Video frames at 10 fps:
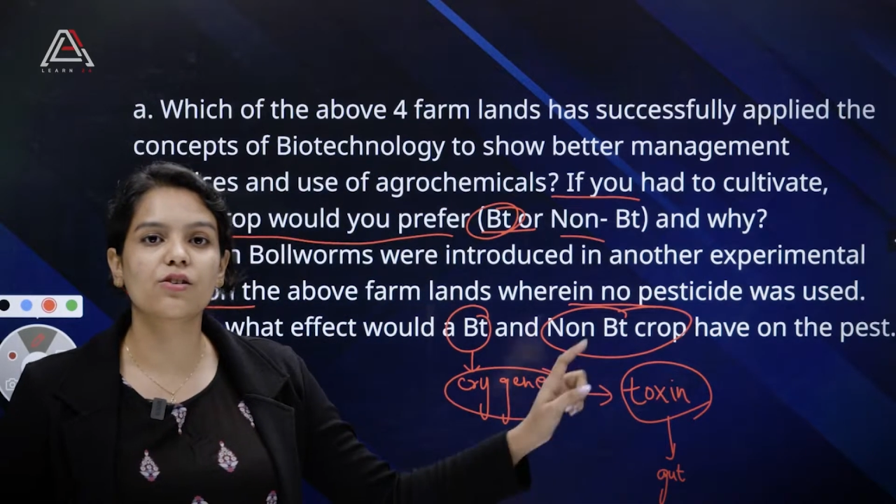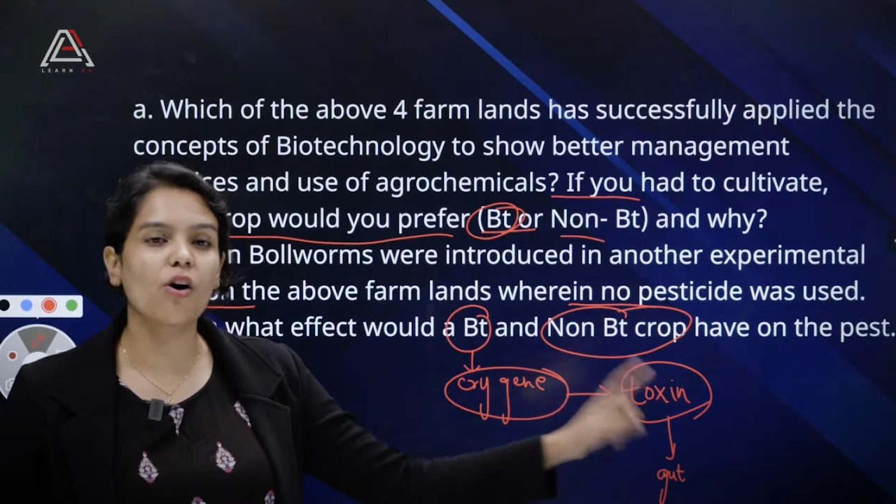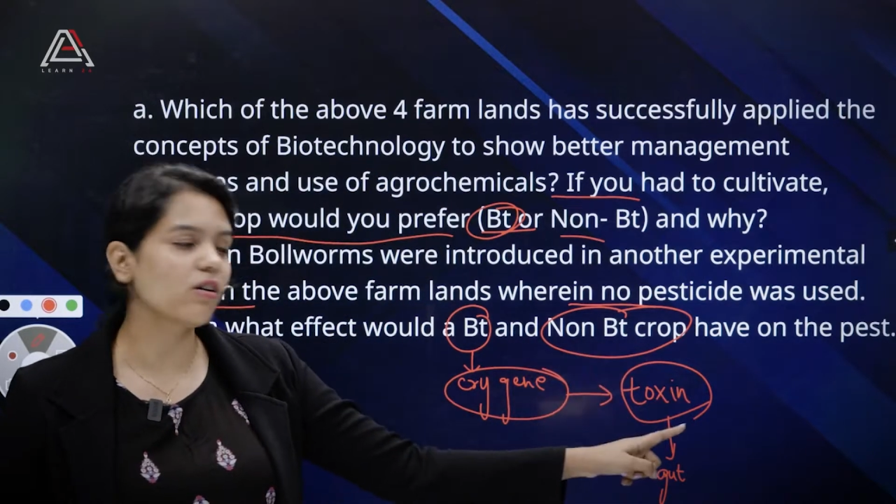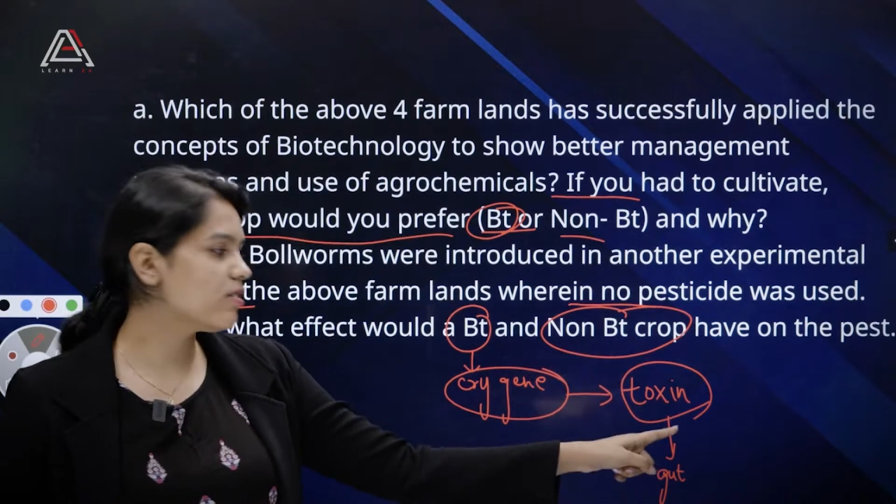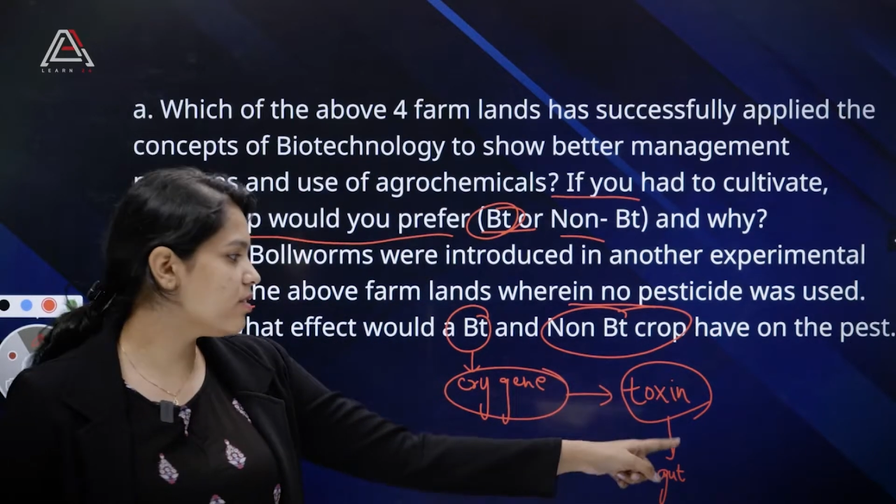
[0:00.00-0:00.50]

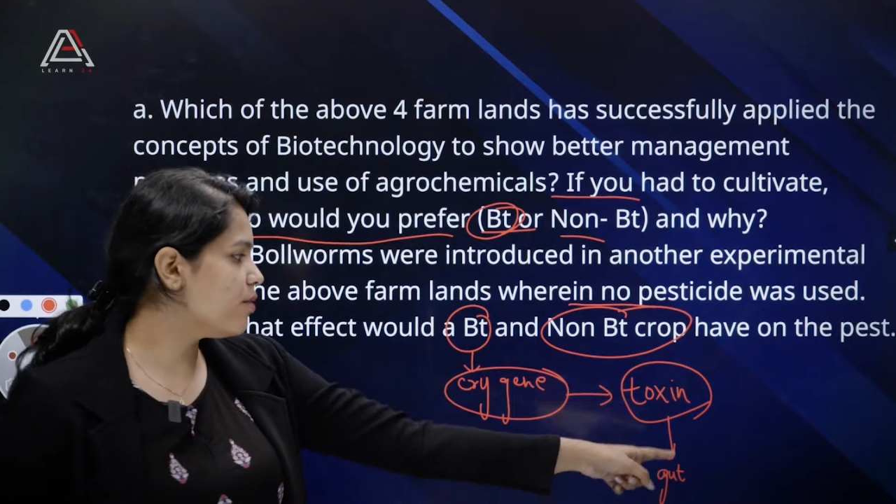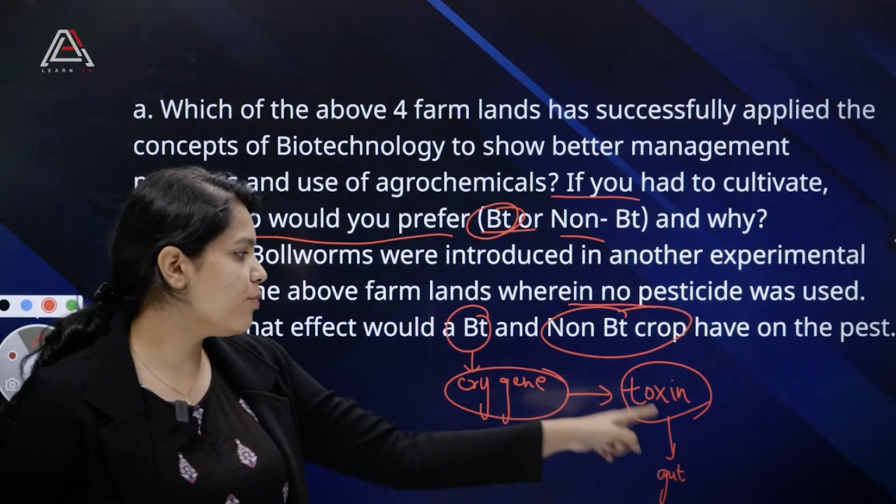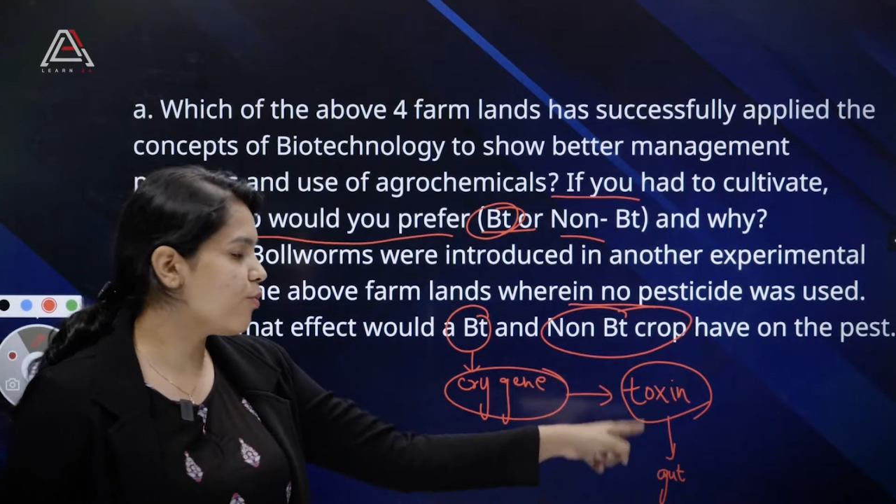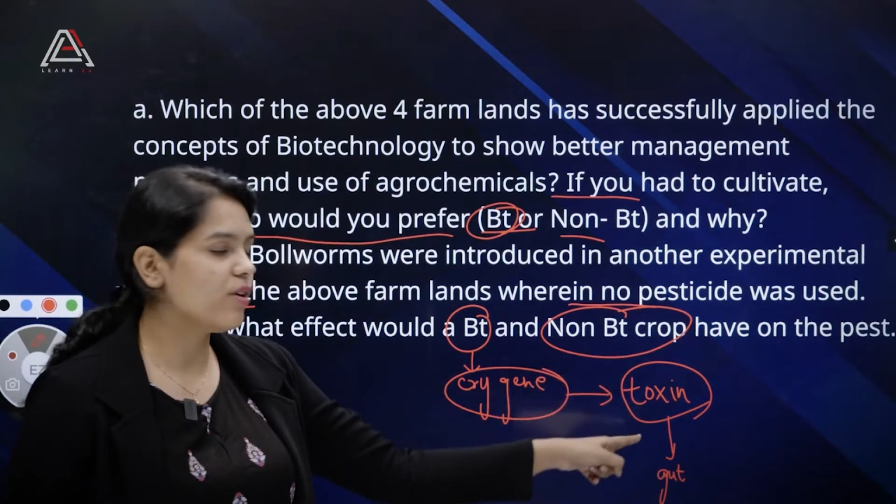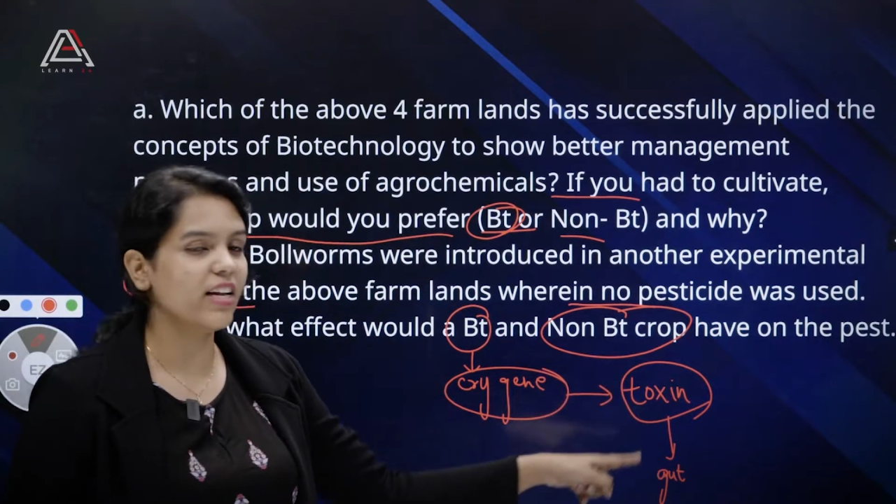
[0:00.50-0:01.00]
toxin
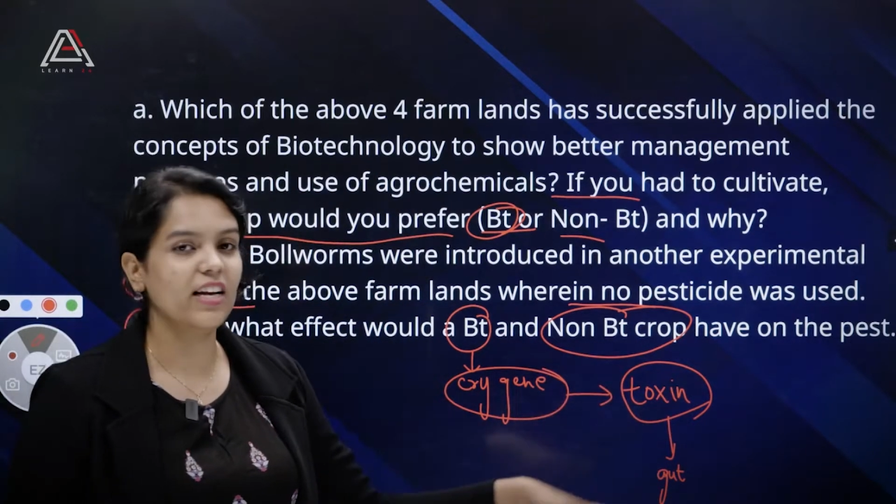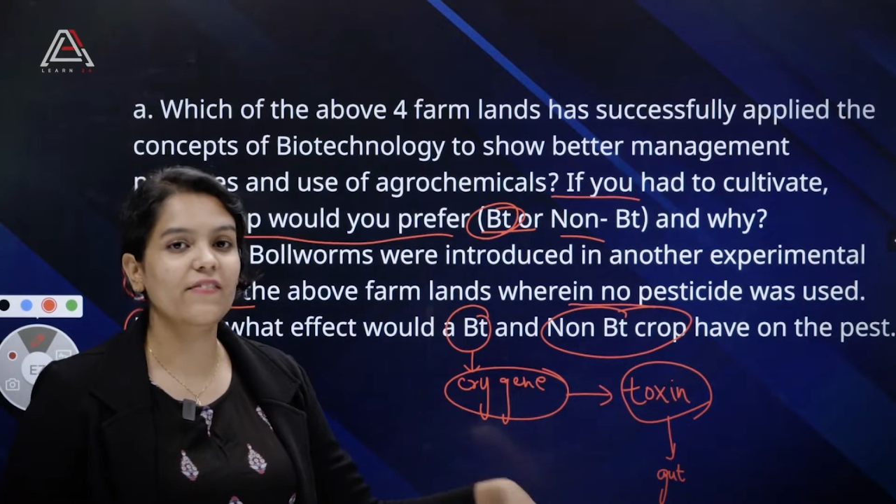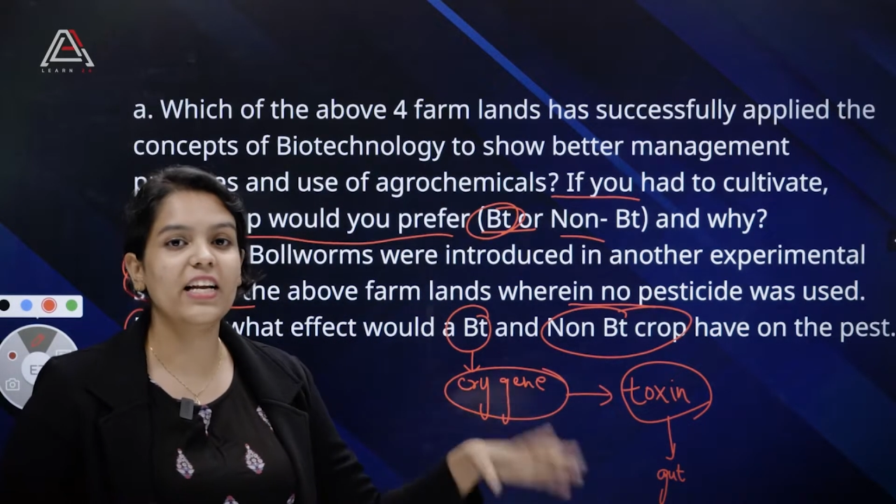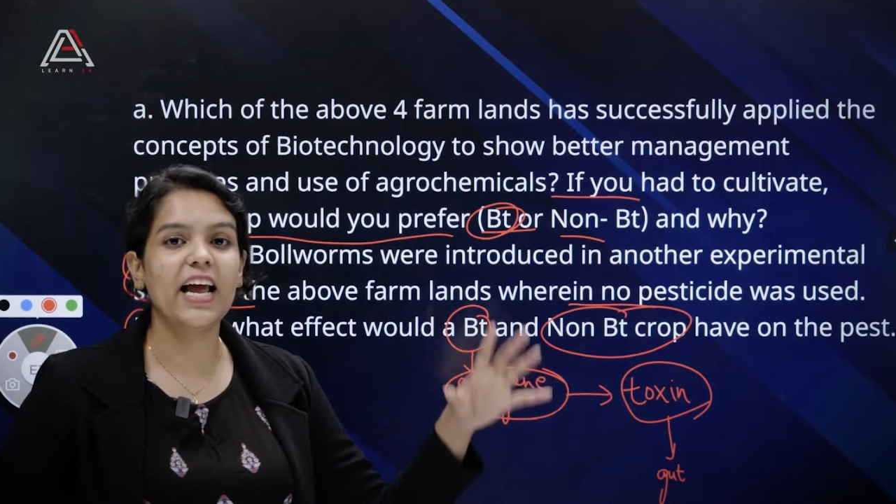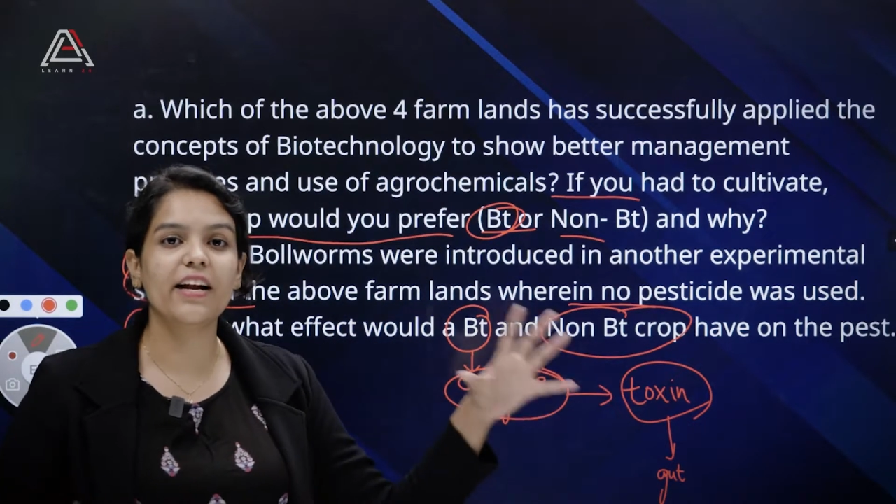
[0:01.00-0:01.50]
protein
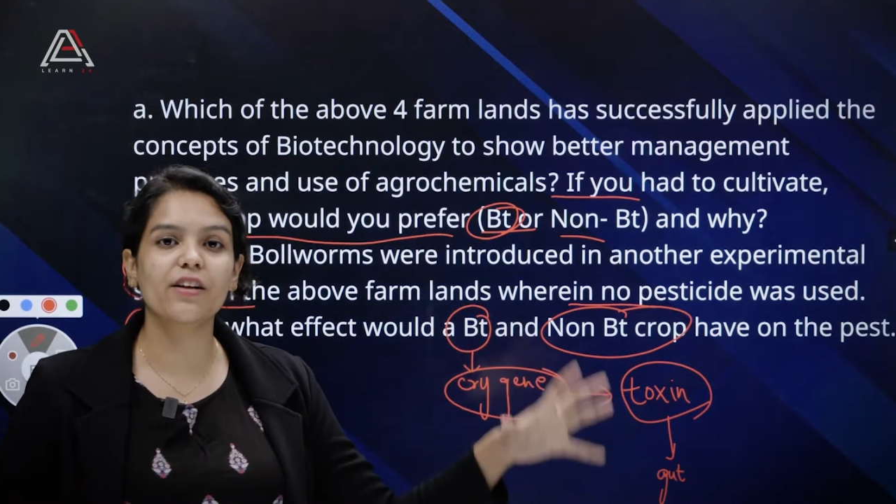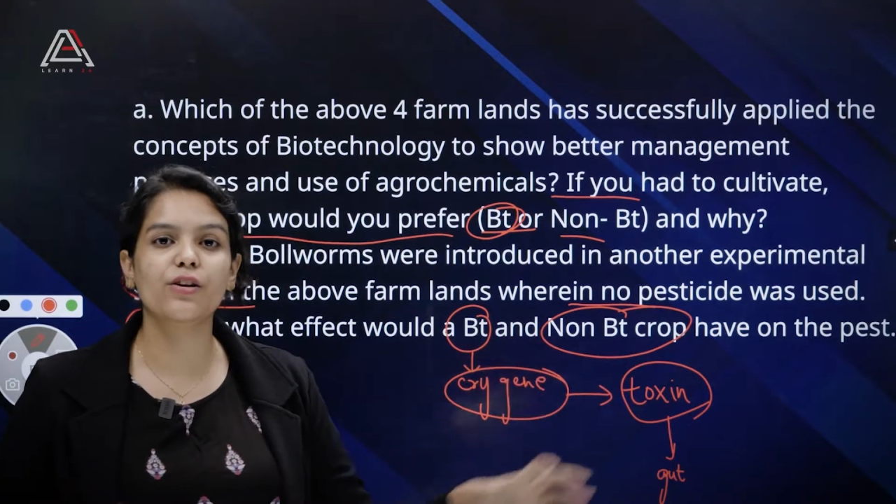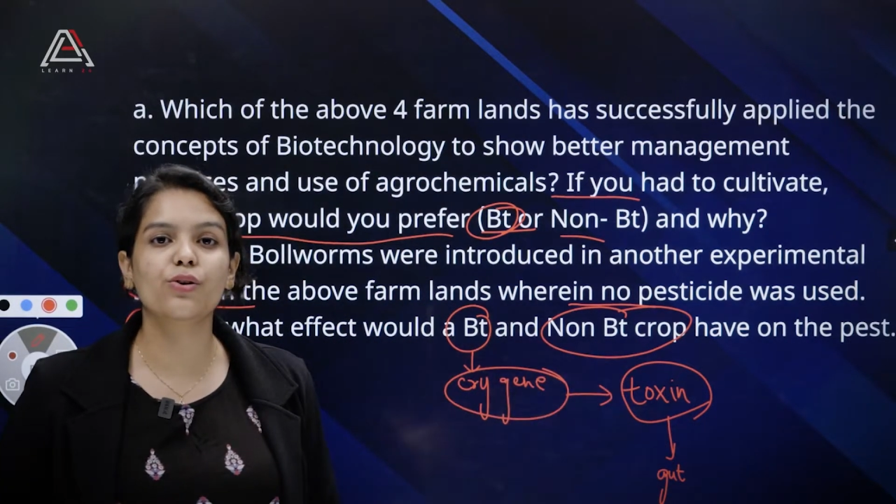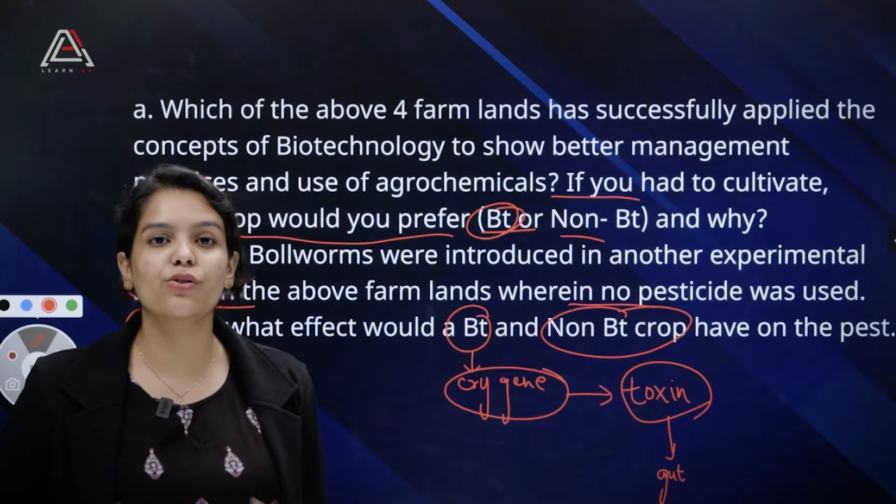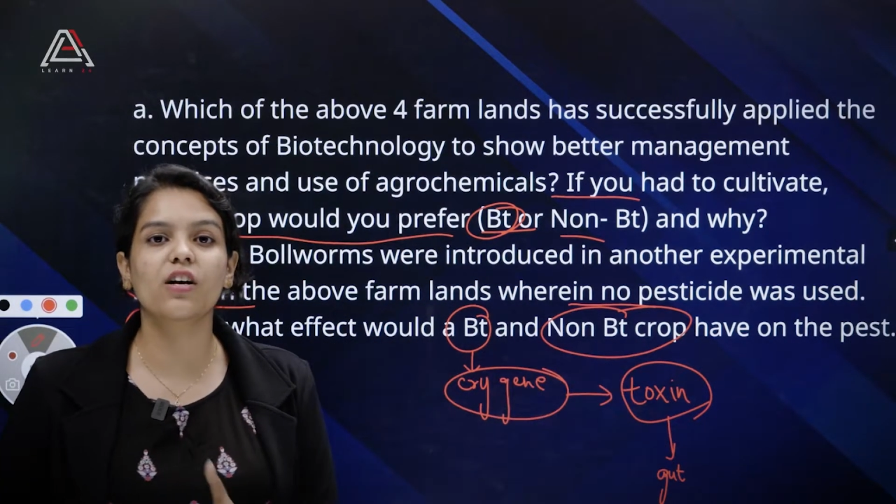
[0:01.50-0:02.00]
will enter
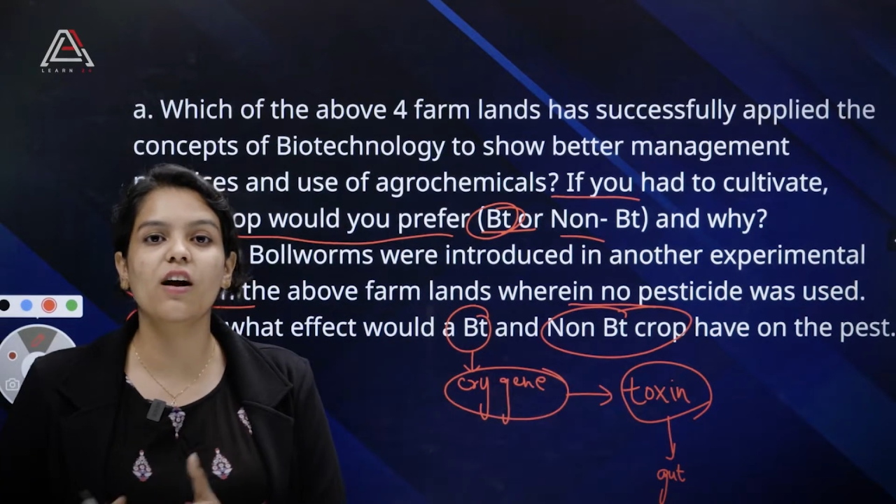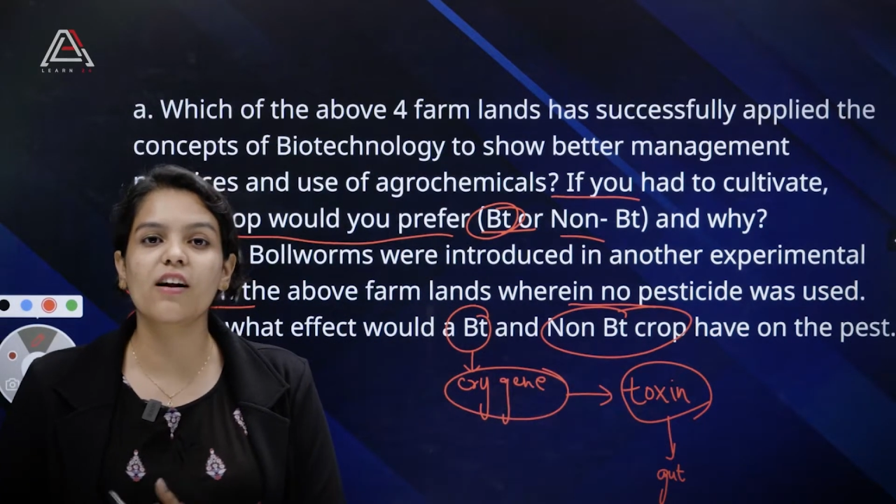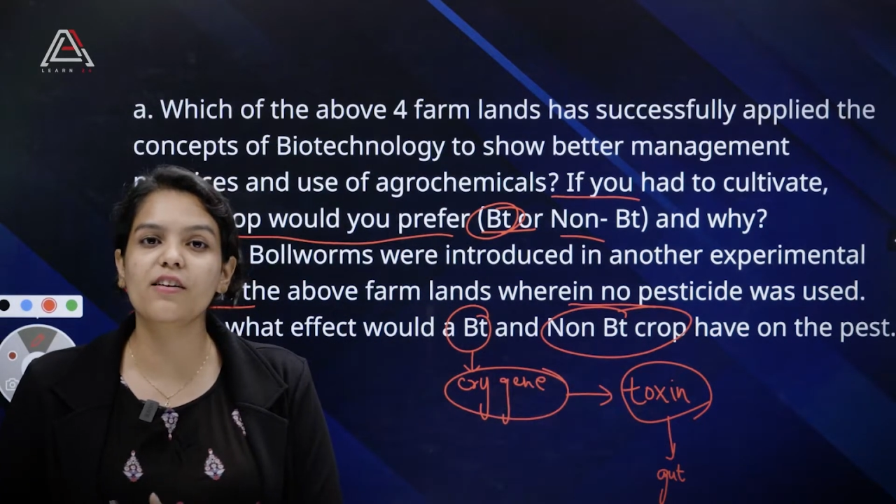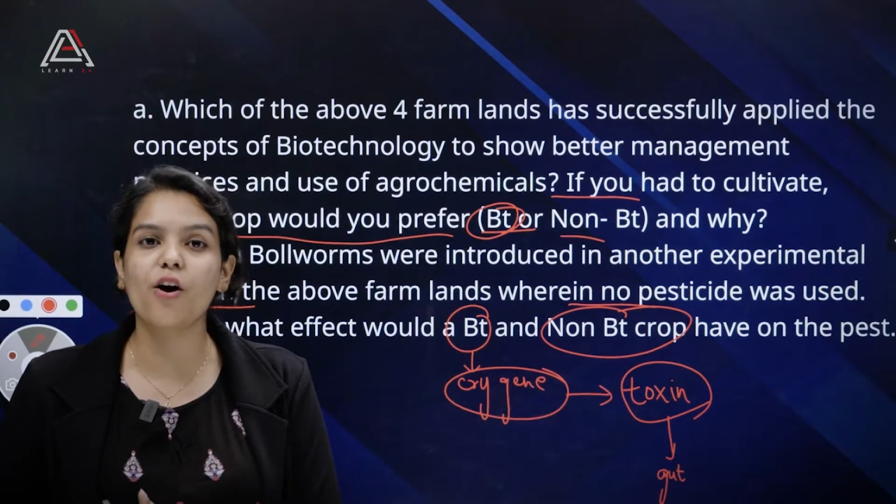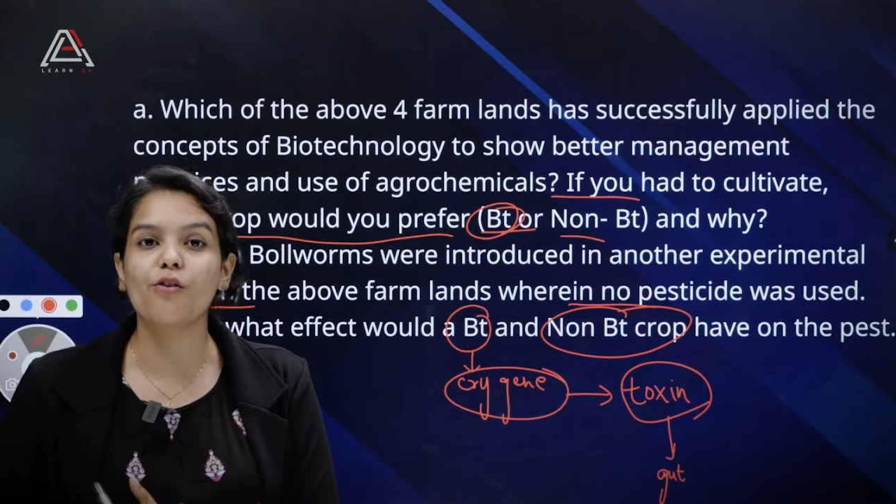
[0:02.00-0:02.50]
into the gut